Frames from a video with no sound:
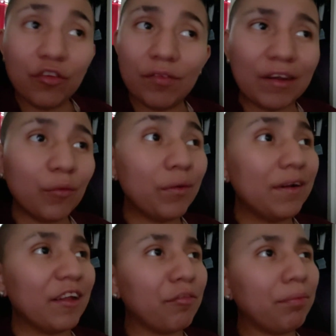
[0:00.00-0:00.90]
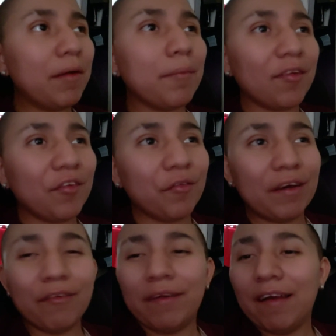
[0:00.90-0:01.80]
So if I don't want to explain myself,
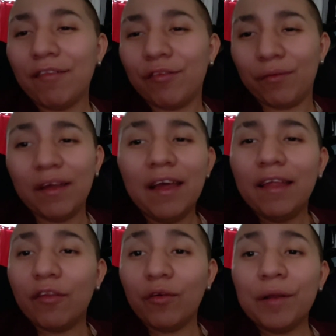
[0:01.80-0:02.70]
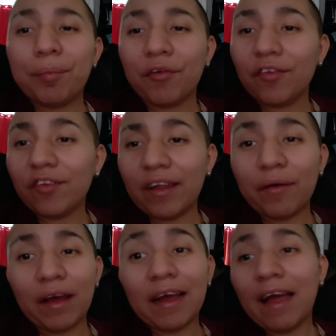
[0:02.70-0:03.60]
I don't have to. The only persons
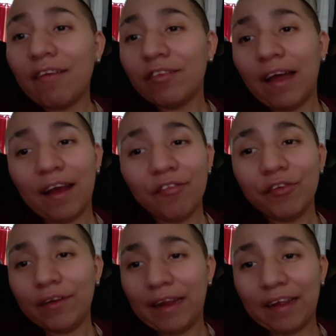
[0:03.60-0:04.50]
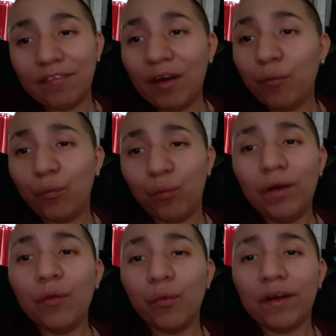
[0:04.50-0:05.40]
I feel like if I
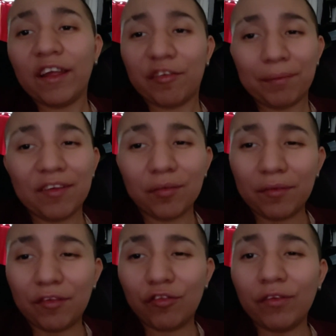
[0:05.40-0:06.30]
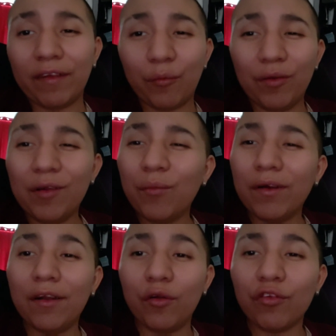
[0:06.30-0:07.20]
really want to explain something to, they really
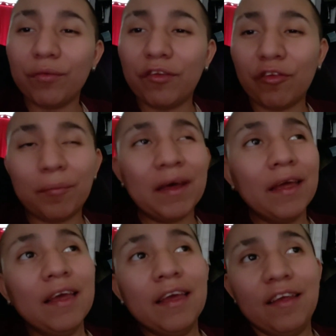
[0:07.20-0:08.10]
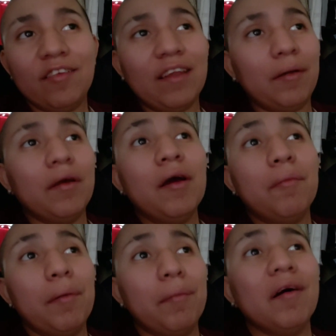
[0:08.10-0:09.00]
want to know something so bad, is like
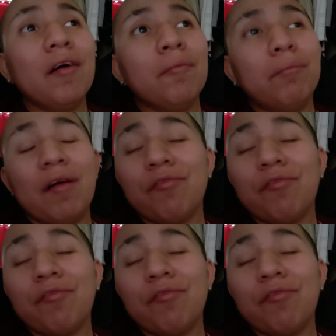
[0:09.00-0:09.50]
my mom,